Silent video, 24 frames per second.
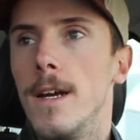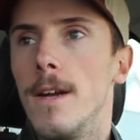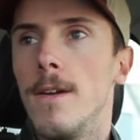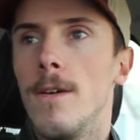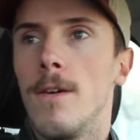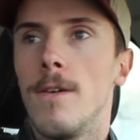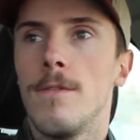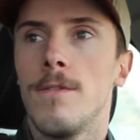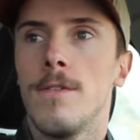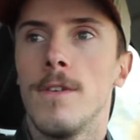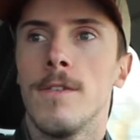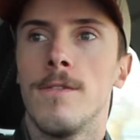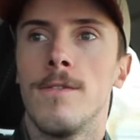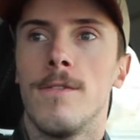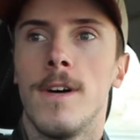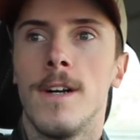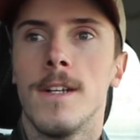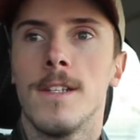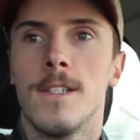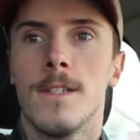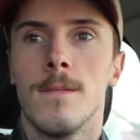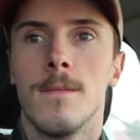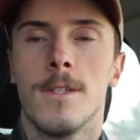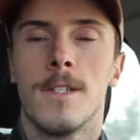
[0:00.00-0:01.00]
And hopefully
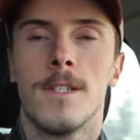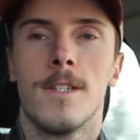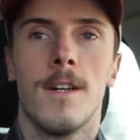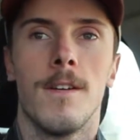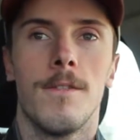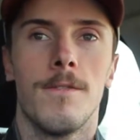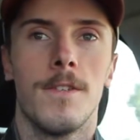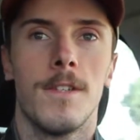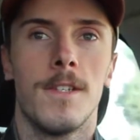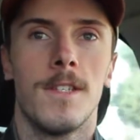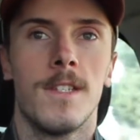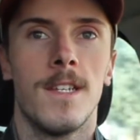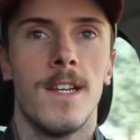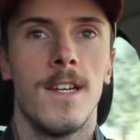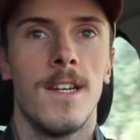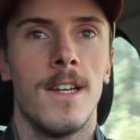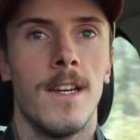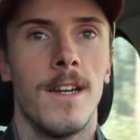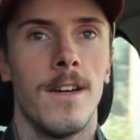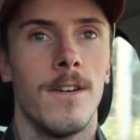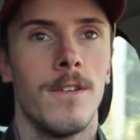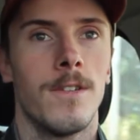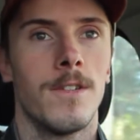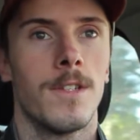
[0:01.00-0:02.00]
find some stuff to send
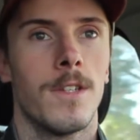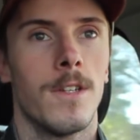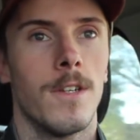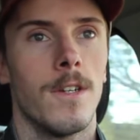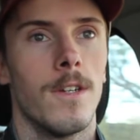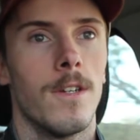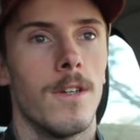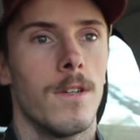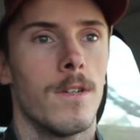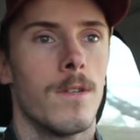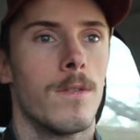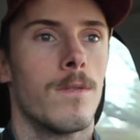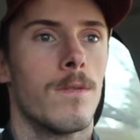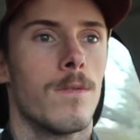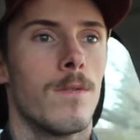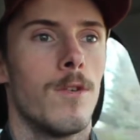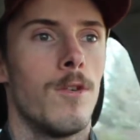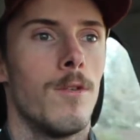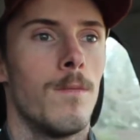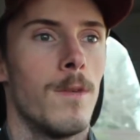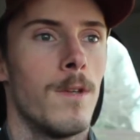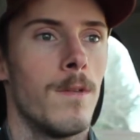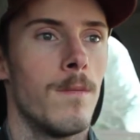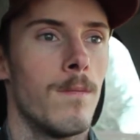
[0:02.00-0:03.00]
down to
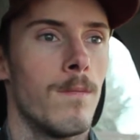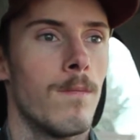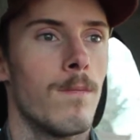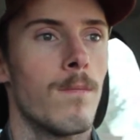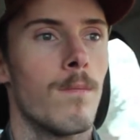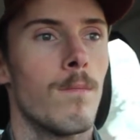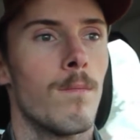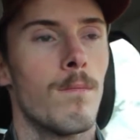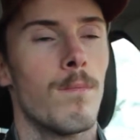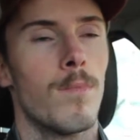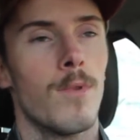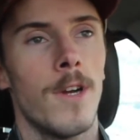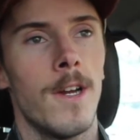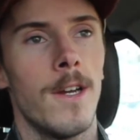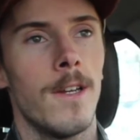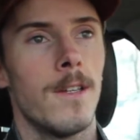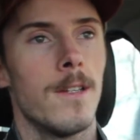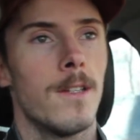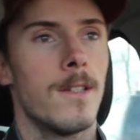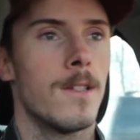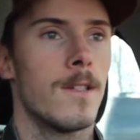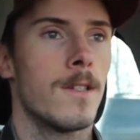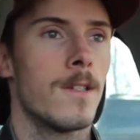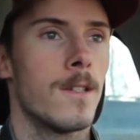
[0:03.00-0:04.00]
Roman, Britt,
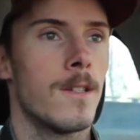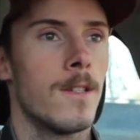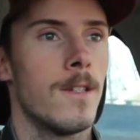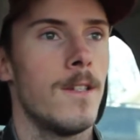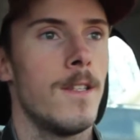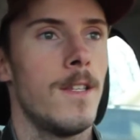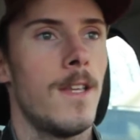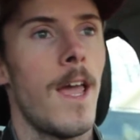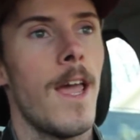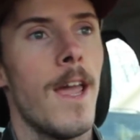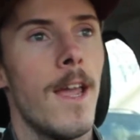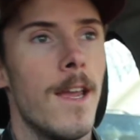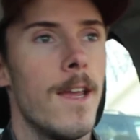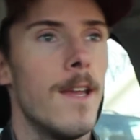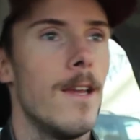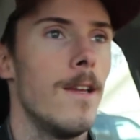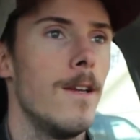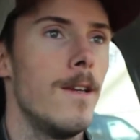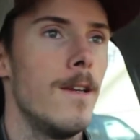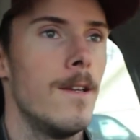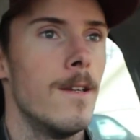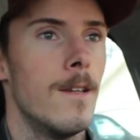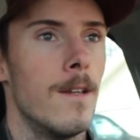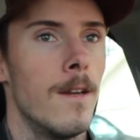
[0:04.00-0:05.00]

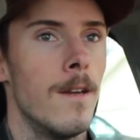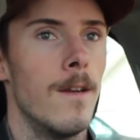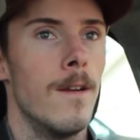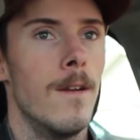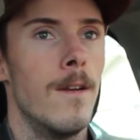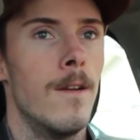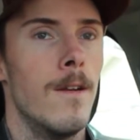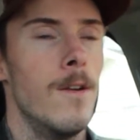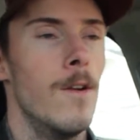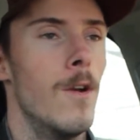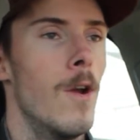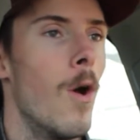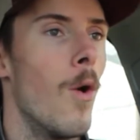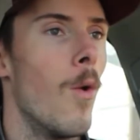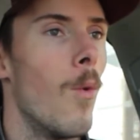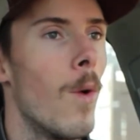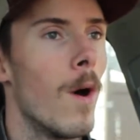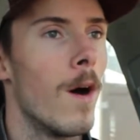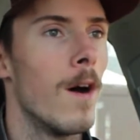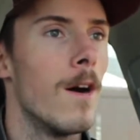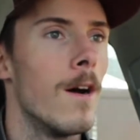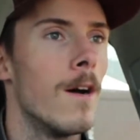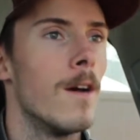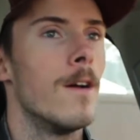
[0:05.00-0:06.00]
Cain,
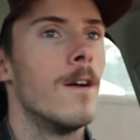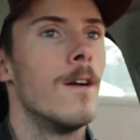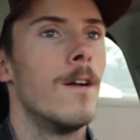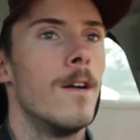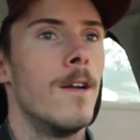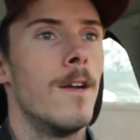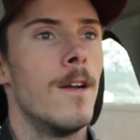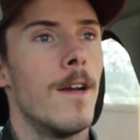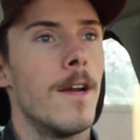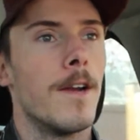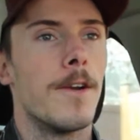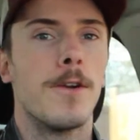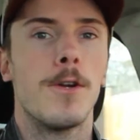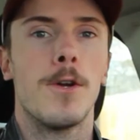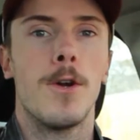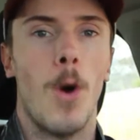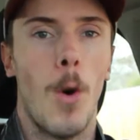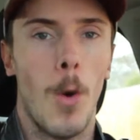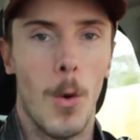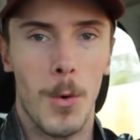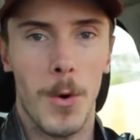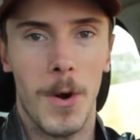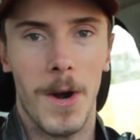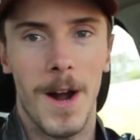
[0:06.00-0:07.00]
Noah, and
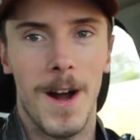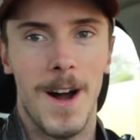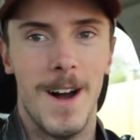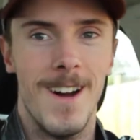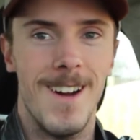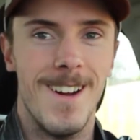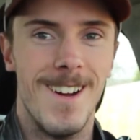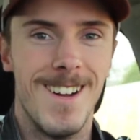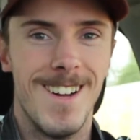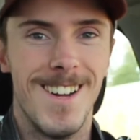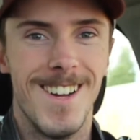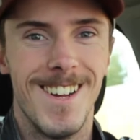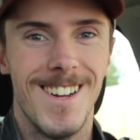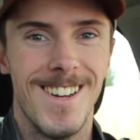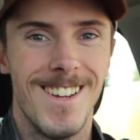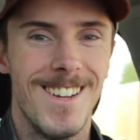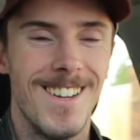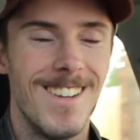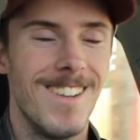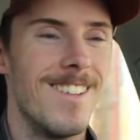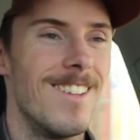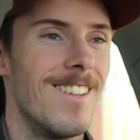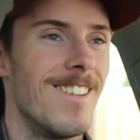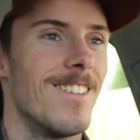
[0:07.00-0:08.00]
Cora.
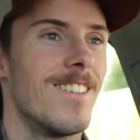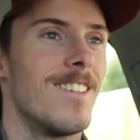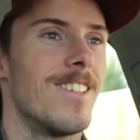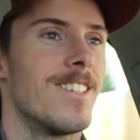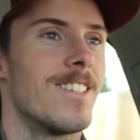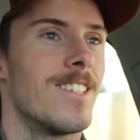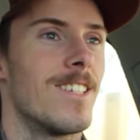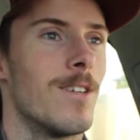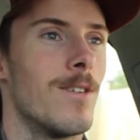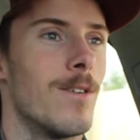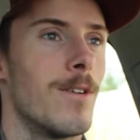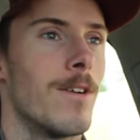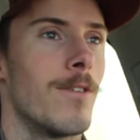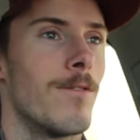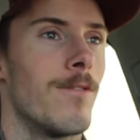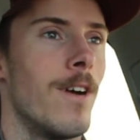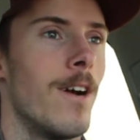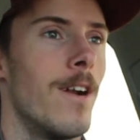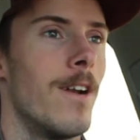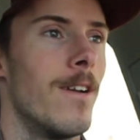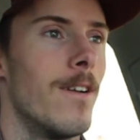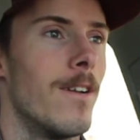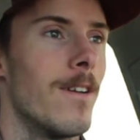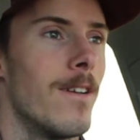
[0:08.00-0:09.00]
Let's see what we can
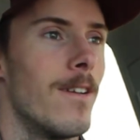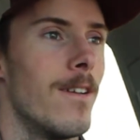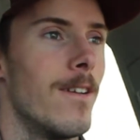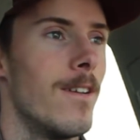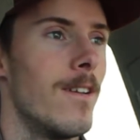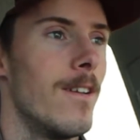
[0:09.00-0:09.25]
find.